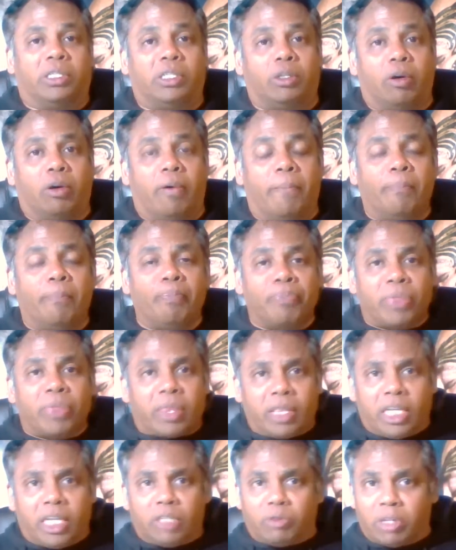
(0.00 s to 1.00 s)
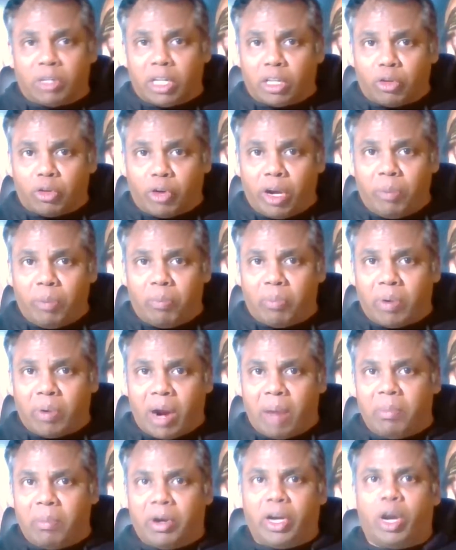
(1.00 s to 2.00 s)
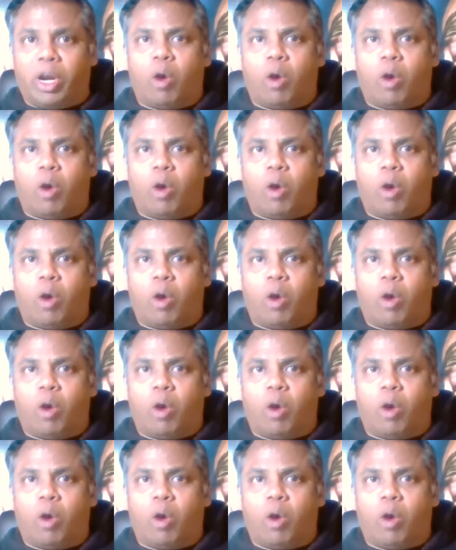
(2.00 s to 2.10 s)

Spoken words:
So these were the three primary